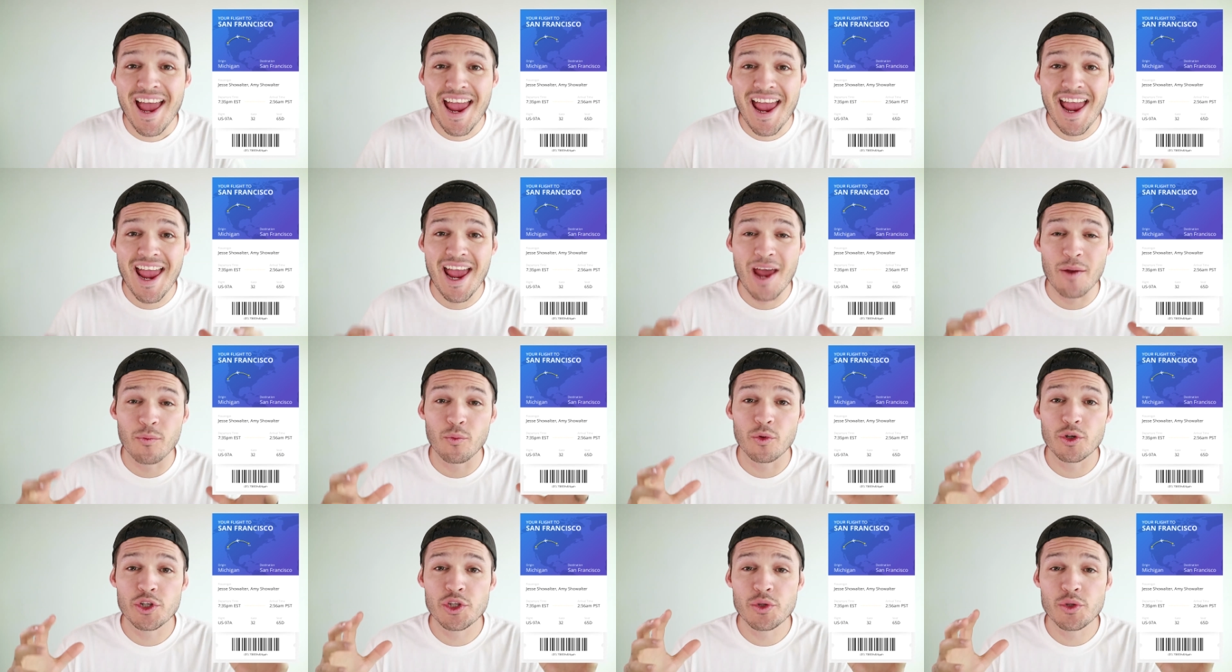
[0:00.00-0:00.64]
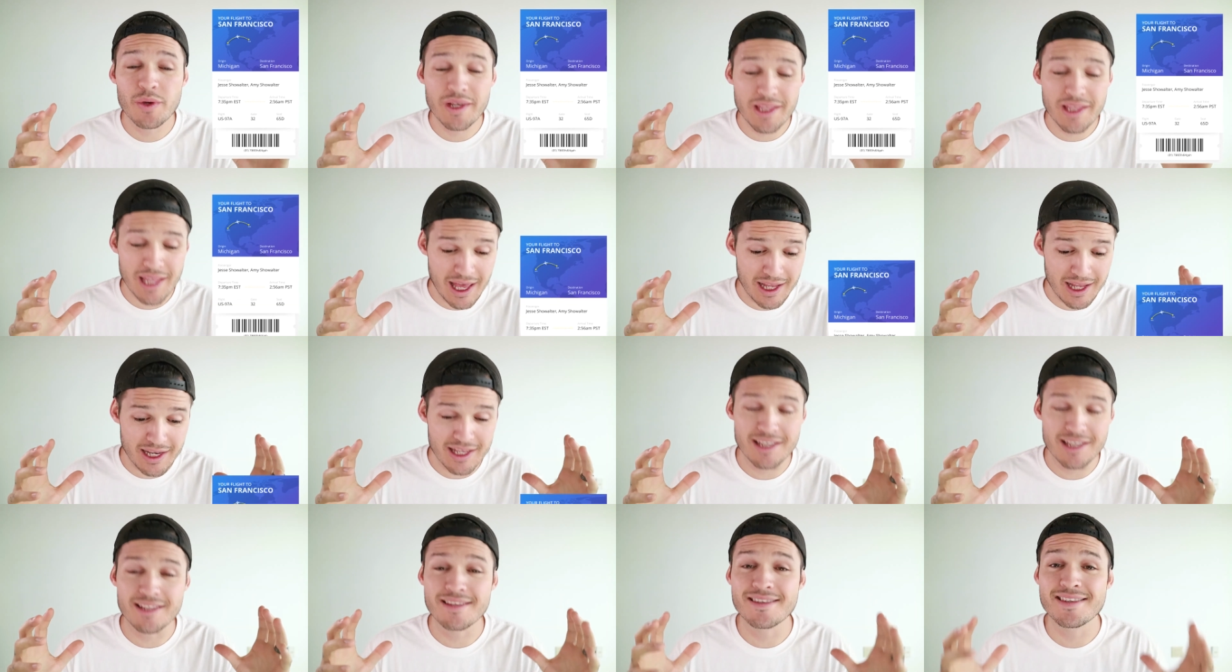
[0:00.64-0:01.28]
And we're doing
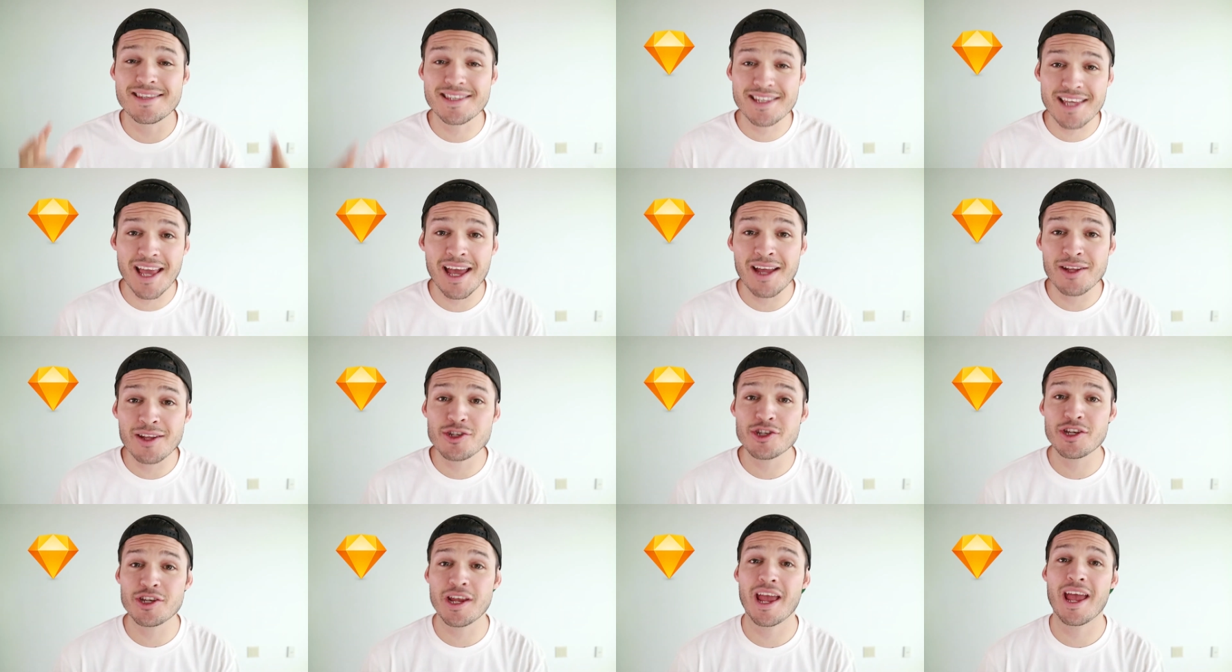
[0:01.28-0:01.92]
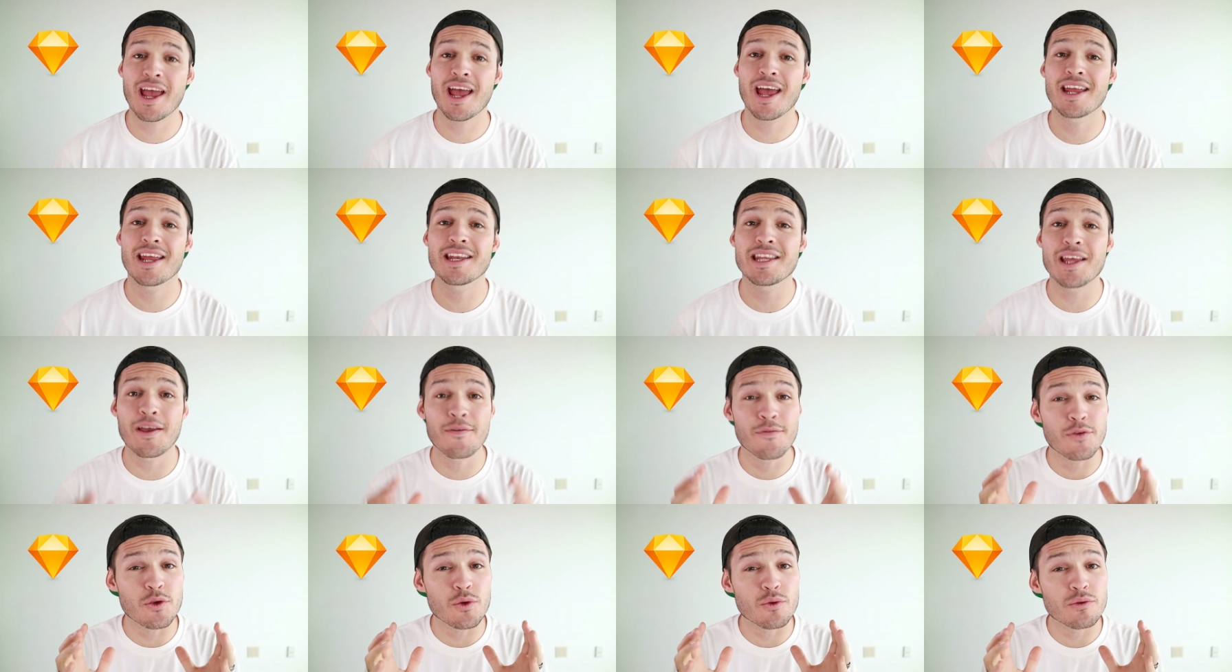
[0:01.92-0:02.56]
that in Sketch.
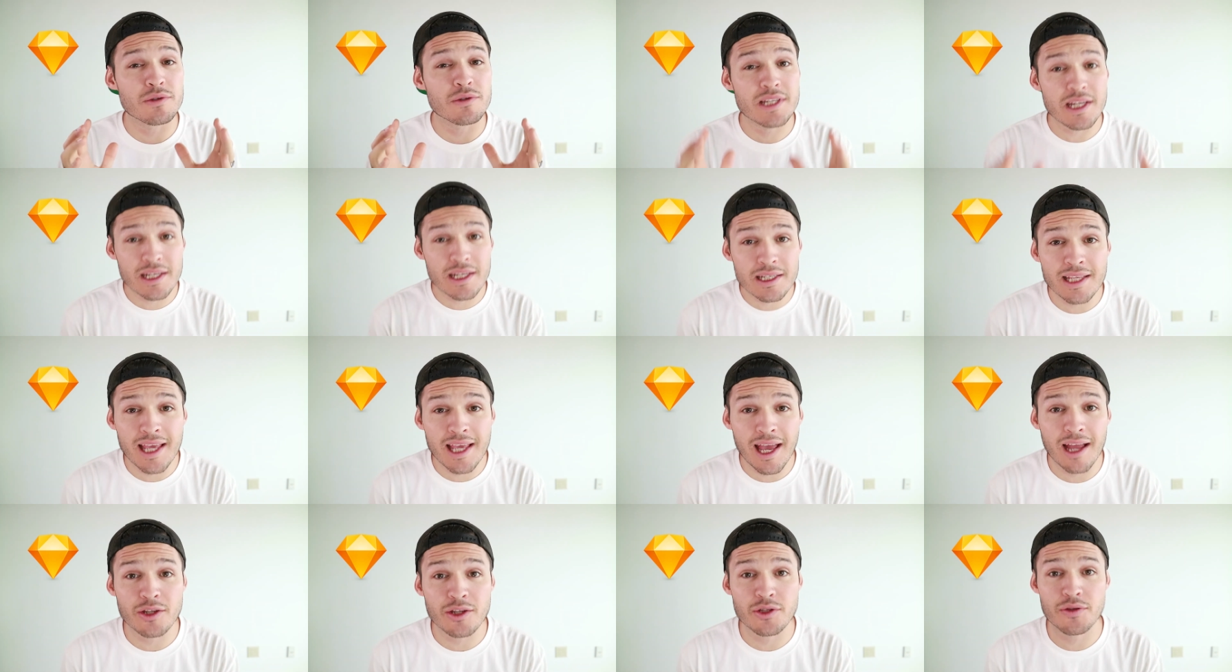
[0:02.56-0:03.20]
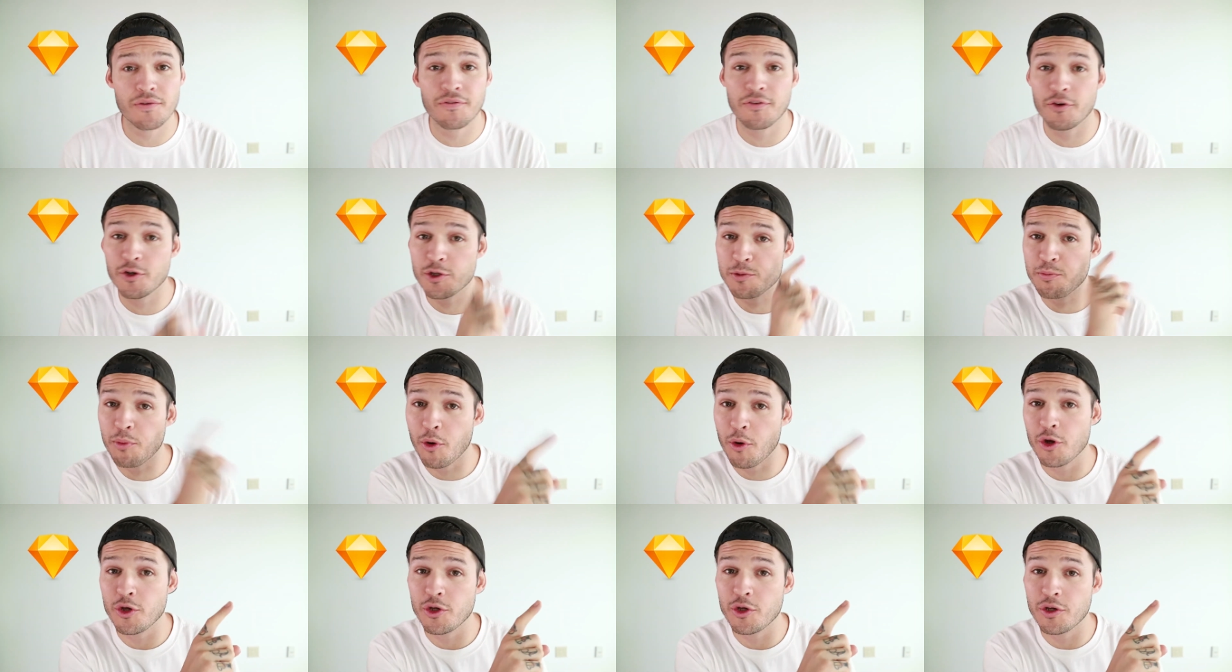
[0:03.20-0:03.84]
And if you didn't catch the
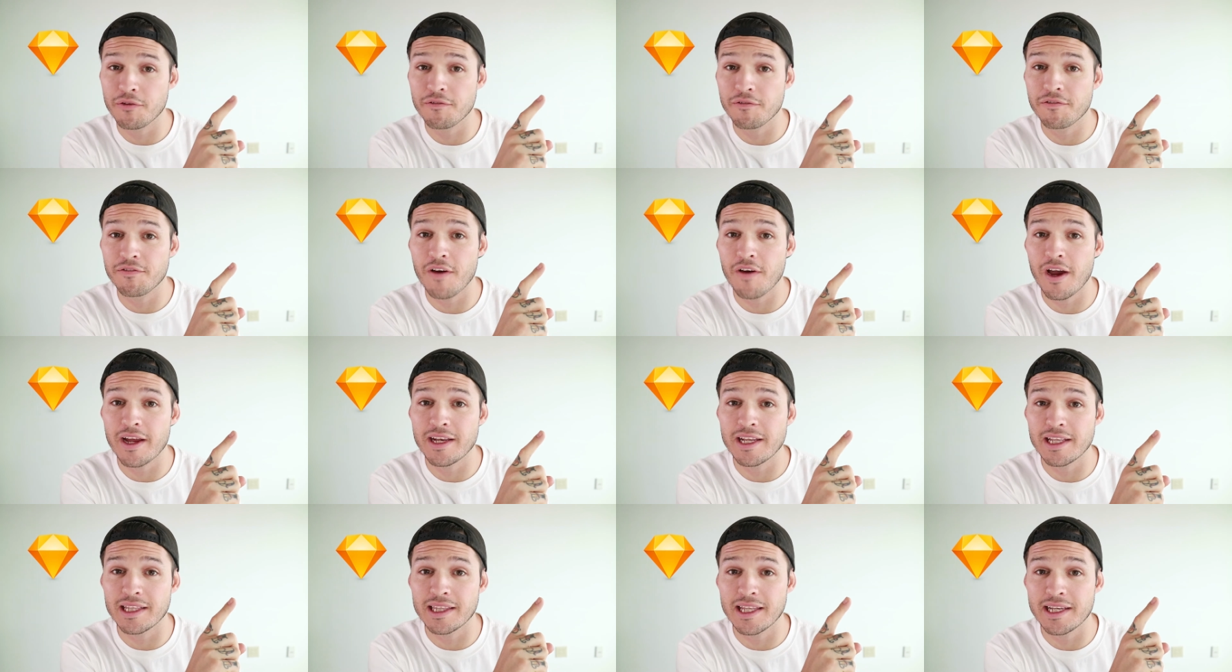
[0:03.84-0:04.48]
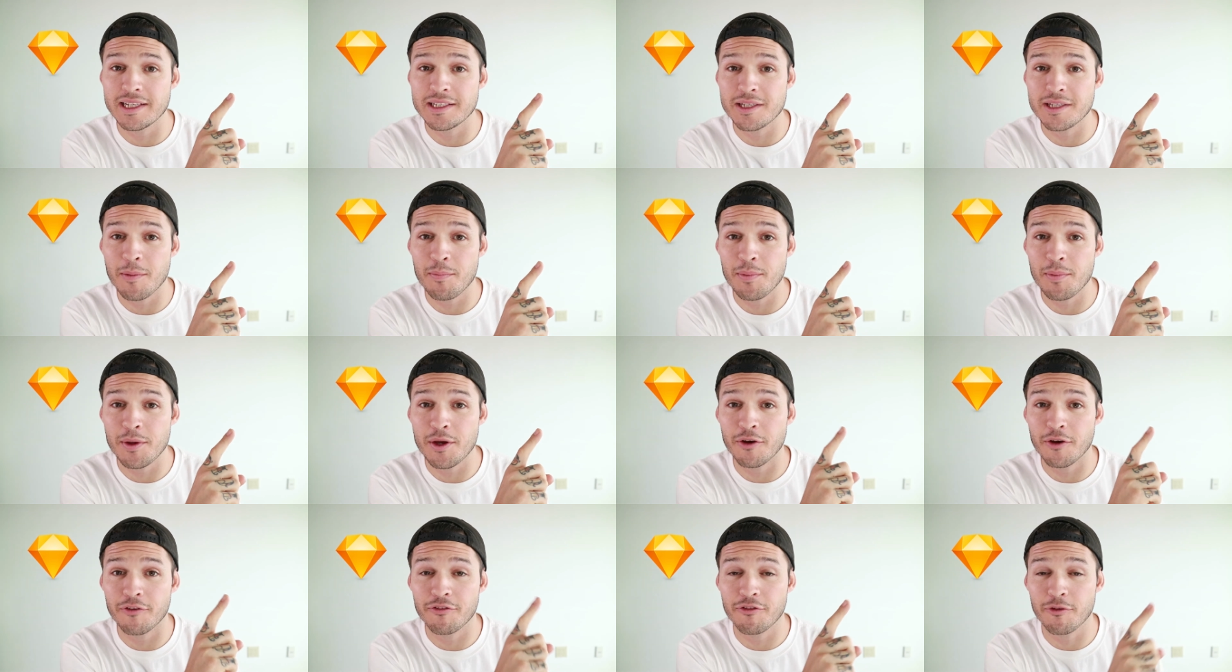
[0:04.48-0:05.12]
first part, you can find it linked
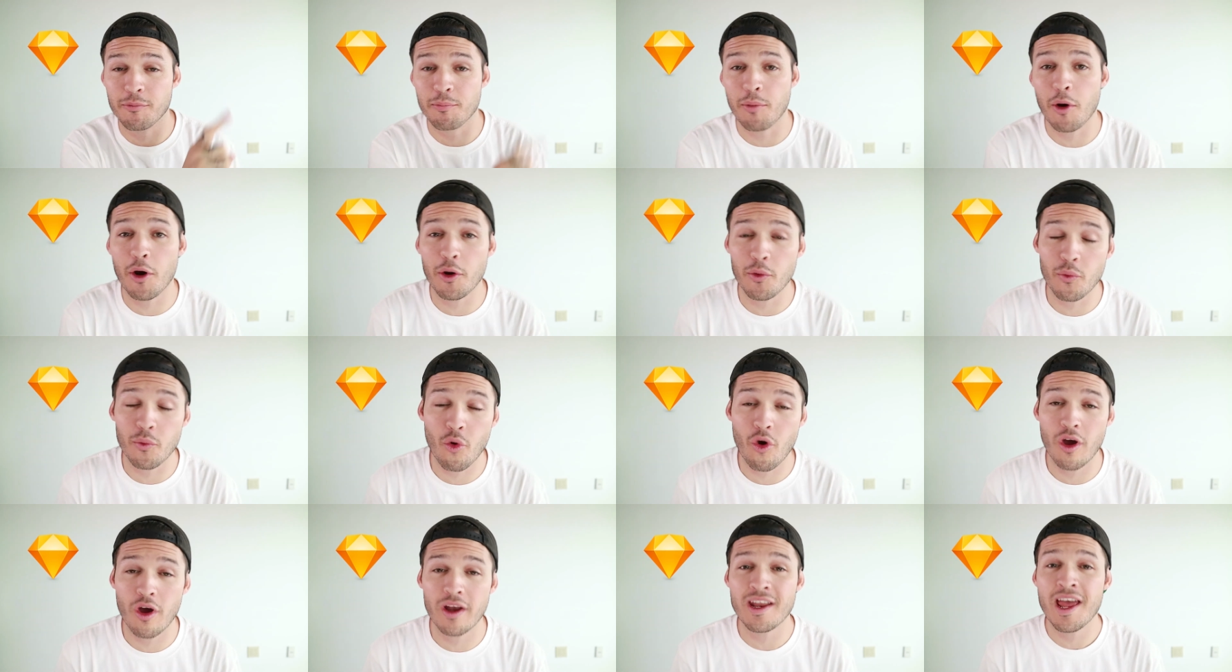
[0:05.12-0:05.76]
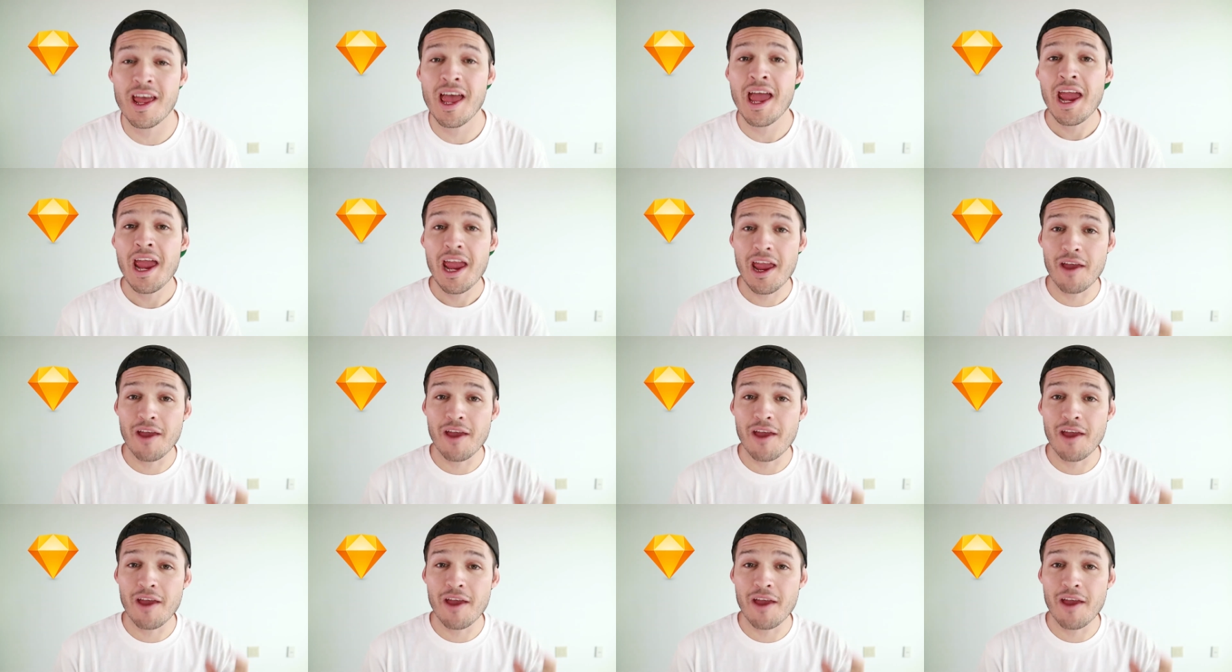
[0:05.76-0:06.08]
up here for part one.